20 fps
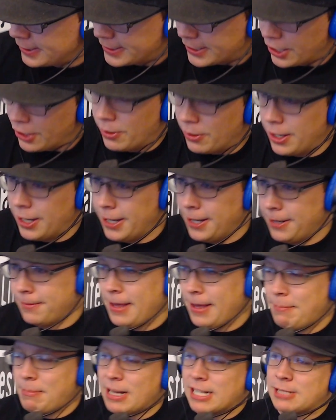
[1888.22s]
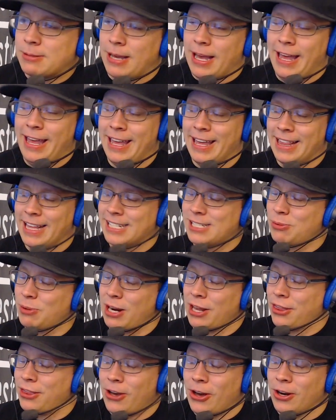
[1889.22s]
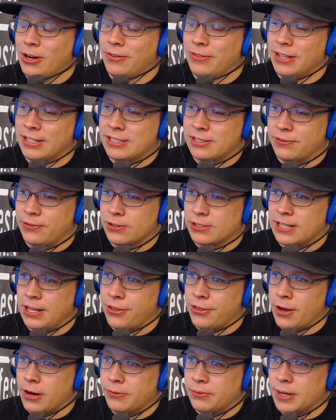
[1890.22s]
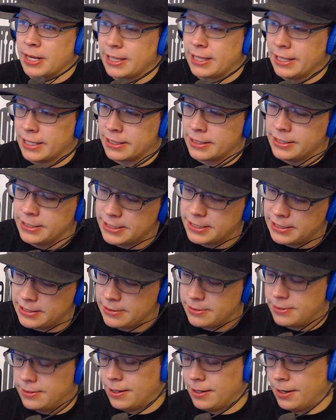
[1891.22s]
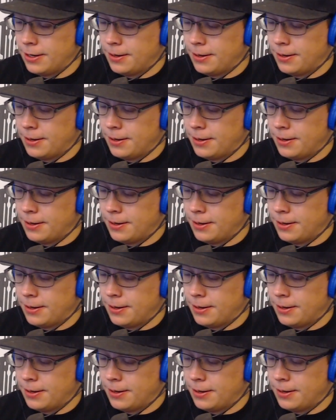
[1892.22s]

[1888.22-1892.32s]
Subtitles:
So that's what I thought of. That's the first thing I thought of when I clicked this.